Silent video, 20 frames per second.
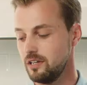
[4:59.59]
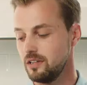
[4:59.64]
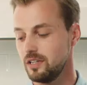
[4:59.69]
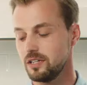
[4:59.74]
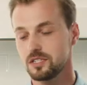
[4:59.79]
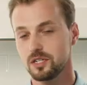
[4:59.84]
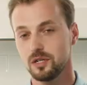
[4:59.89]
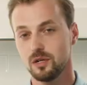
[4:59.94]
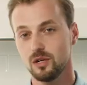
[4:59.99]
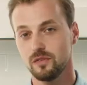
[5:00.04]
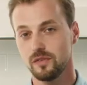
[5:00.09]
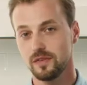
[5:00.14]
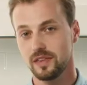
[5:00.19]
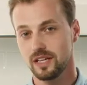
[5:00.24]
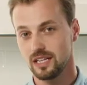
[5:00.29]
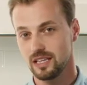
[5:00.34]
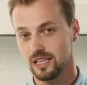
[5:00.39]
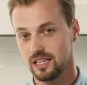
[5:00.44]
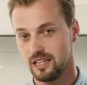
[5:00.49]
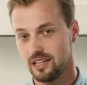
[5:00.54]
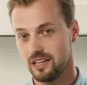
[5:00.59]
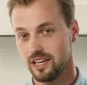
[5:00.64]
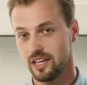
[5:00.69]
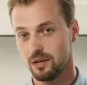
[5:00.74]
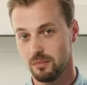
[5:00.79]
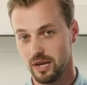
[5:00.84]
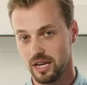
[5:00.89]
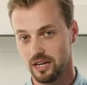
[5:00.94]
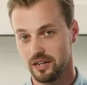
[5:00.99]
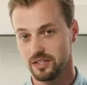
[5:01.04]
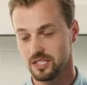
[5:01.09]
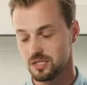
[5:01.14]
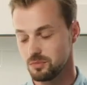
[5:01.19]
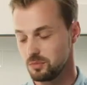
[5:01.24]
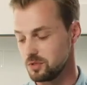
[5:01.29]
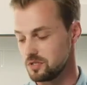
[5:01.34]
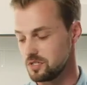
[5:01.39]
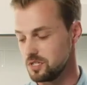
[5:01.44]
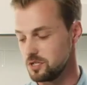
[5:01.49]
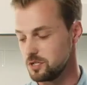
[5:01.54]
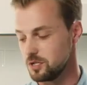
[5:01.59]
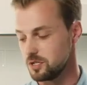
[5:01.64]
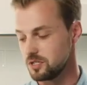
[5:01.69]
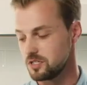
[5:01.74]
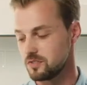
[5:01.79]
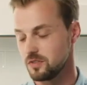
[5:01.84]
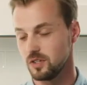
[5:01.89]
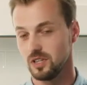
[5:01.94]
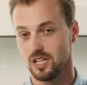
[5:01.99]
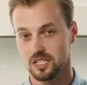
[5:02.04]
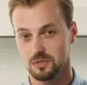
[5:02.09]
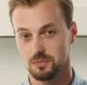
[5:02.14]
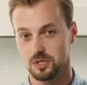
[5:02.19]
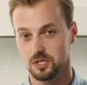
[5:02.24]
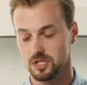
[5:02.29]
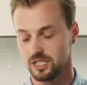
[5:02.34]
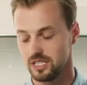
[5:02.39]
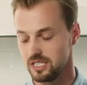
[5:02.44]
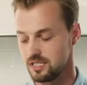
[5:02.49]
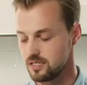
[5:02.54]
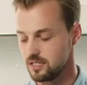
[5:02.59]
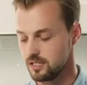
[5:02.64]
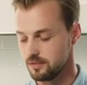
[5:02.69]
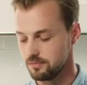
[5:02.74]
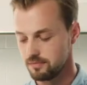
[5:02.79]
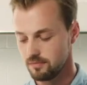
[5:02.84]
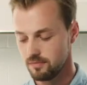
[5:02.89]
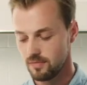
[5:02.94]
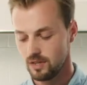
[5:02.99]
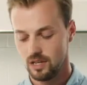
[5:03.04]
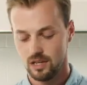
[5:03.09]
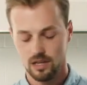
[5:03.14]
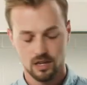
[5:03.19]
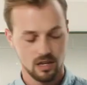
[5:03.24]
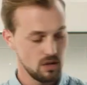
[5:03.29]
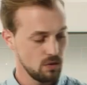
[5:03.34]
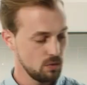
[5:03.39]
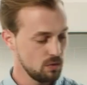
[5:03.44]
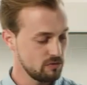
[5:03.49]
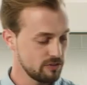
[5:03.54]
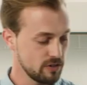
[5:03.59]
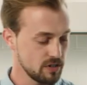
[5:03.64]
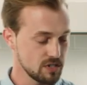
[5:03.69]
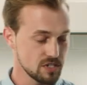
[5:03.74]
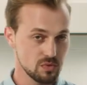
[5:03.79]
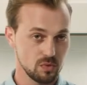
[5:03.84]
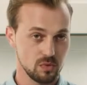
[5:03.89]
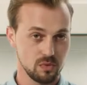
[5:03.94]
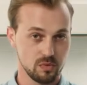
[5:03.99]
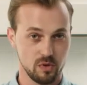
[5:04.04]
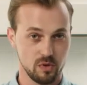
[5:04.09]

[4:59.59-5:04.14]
let's go over the cleaning and maintenance procedures for La Specialista. First, we'll